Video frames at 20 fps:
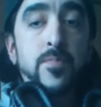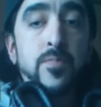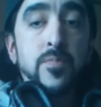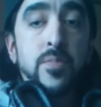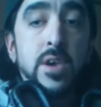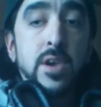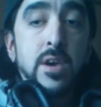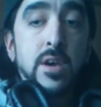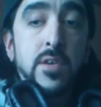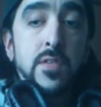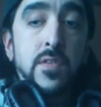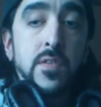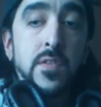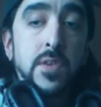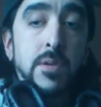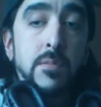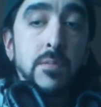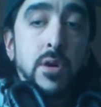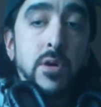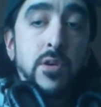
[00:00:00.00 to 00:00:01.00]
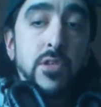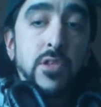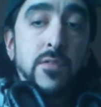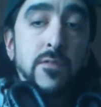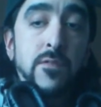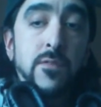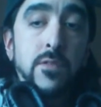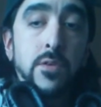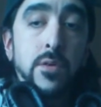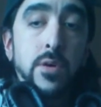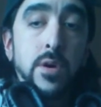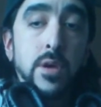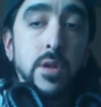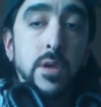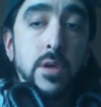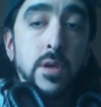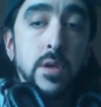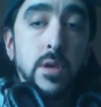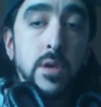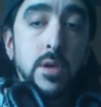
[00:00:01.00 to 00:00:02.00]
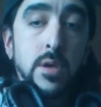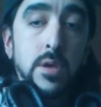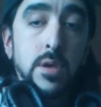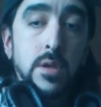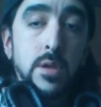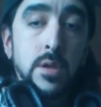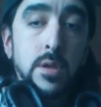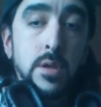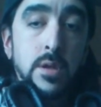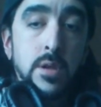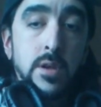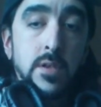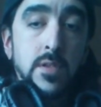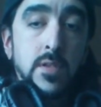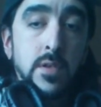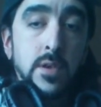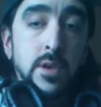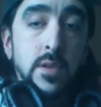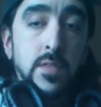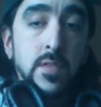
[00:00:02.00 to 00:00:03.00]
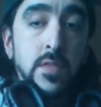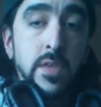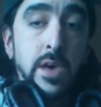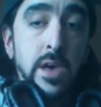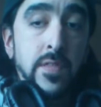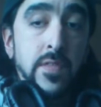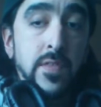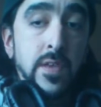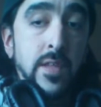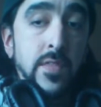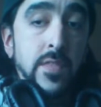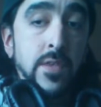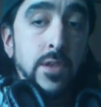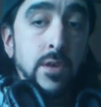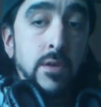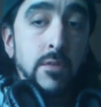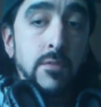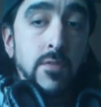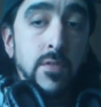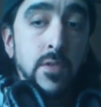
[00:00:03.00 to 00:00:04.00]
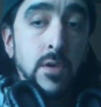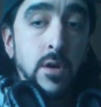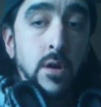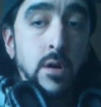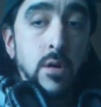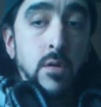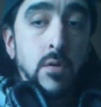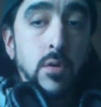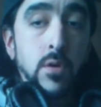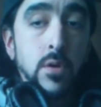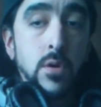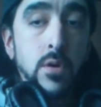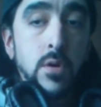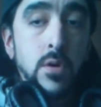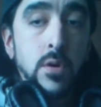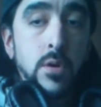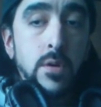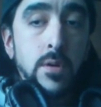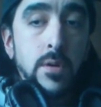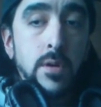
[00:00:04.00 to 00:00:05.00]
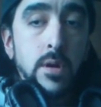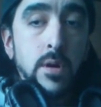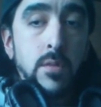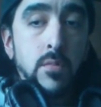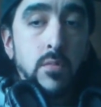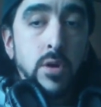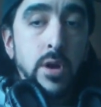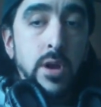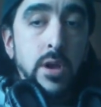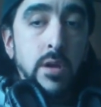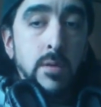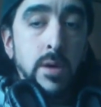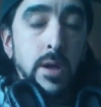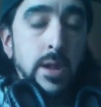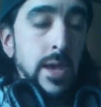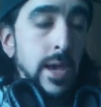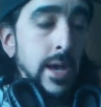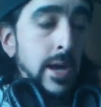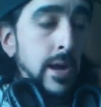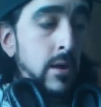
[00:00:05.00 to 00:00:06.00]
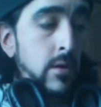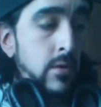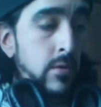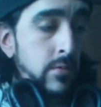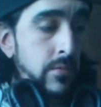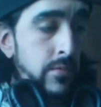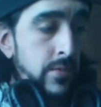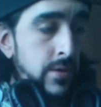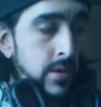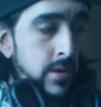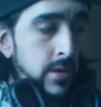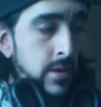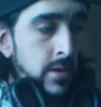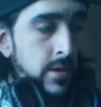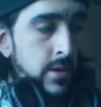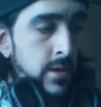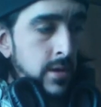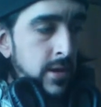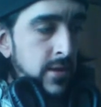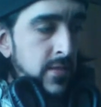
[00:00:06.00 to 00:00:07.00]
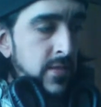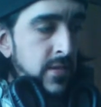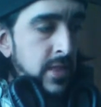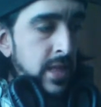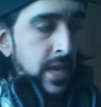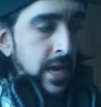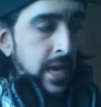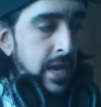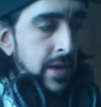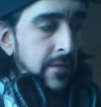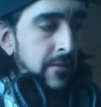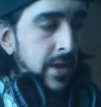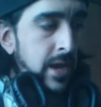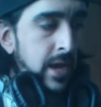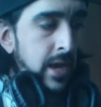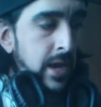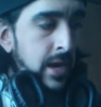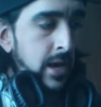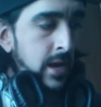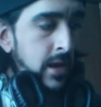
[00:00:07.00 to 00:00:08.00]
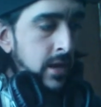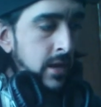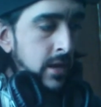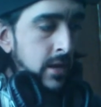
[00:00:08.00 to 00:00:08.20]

because this emulsion fluid it's light sensitive. So I'm working right now. It's in the evening.